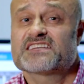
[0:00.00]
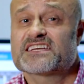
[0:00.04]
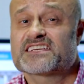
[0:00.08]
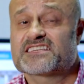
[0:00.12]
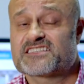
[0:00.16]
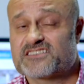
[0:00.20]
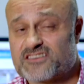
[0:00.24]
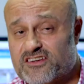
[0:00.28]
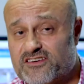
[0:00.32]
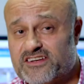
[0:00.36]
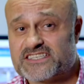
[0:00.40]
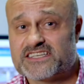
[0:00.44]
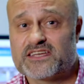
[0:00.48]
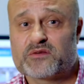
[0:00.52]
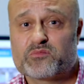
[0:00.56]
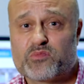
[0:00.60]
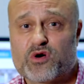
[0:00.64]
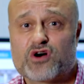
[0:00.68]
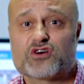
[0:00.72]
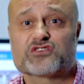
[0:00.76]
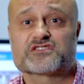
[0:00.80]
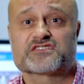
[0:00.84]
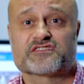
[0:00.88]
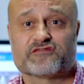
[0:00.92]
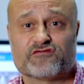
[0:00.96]
exciting
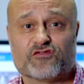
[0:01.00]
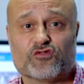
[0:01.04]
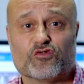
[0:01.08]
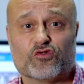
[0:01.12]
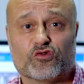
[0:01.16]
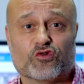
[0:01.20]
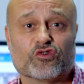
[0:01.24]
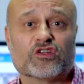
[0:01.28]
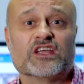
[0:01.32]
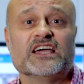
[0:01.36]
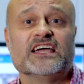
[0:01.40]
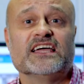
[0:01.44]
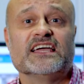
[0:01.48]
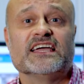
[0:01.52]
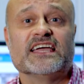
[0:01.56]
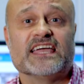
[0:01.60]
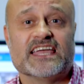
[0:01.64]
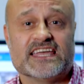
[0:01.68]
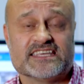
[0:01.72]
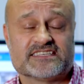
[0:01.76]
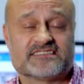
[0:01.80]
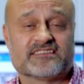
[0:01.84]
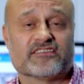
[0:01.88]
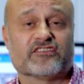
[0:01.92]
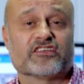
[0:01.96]
part of all
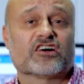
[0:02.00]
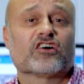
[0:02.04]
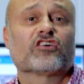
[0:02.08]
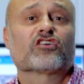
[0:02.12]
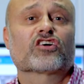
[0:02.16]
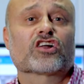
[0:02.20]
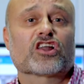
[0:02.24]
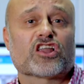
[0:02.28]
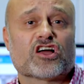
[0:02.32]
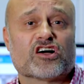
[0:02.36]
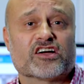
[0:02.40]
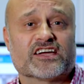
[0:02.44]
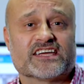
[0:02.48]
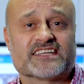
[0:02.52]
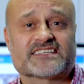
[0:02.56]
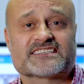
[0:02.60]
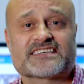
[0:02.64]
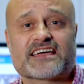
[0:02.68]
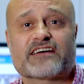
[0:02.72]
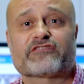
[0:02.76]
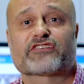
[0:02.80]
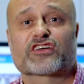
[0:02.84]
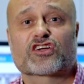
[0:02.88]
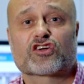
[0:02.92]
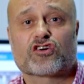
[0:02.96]
is that our clients
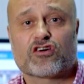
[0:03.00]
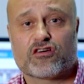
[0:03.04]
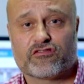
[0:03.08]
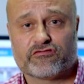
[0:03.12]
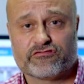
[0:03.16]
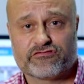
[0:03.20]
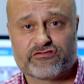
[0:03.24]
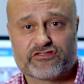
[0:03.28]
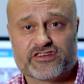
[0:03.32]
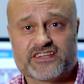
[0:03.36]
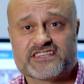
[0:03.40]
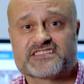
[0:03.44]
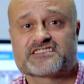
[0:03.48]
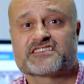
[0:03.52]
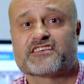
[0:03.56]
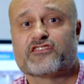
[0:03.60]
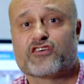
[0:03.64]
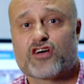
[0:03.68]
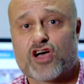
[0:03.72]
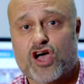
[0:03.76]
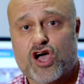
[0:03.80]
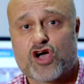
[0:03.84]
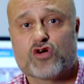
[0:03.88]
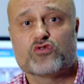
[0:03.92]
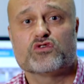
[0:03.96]
have the confidence in
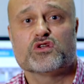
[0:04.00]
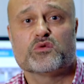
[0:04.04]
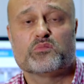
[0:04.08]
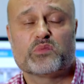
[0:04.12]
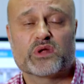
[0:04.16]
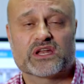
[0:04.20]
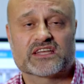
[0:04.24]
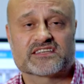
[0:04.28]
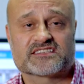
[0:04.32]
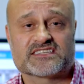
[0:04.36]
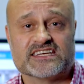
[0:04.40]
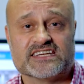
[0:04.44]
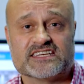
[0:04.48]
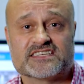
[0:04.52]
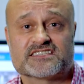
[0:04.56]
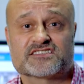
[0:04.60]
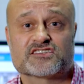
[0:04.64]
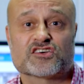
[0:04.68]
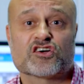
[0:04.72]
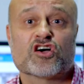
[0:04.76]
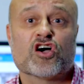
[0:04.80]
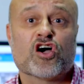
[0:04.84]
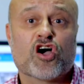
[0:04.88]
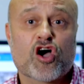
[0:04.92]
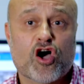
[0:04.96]
their own abilities
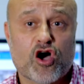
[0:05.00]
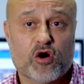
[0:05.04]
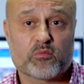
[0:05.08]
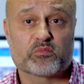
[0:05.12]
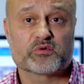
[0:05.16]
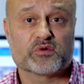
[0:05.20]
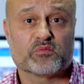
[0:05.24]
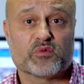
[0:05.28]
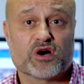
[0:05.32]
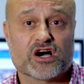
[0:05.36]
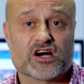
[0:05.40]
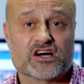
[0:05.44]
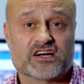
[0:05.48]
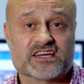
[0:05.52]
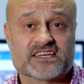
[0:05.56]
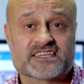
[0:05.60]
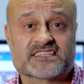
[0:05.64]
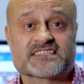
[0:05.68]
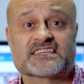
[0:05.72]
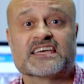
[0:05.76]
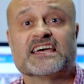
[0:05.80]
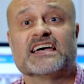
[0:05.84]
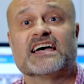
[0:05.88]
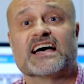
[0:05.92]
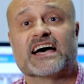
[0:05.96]
to
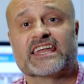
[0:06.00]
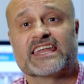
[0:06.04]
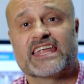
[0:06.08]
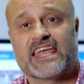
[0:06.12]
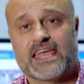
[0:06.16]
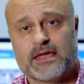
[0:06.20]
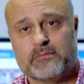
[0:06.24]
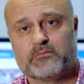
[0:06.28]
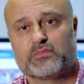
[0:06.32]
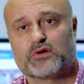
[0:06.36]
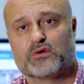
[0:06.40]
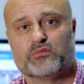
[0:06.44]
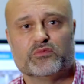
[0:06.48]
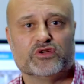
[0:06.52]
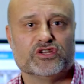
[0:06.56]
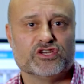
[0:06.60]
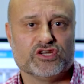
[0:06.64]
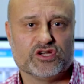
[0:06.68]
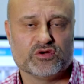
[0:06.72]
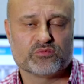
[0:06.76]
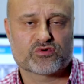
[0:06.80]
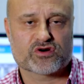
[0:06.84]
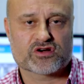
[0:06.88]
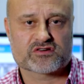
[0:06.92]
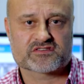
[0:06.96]
optimise and implement
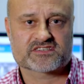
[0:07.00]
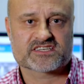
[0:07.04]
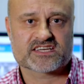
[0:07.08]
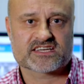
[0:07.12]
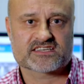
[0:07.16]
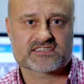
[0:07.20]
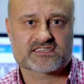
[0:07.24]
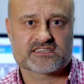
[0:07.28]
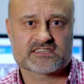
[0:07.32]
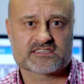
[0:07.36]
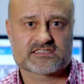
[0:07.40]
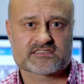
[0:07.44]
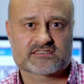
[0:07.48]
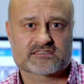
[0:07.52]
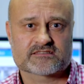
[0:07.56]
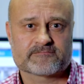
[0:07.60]
new processes,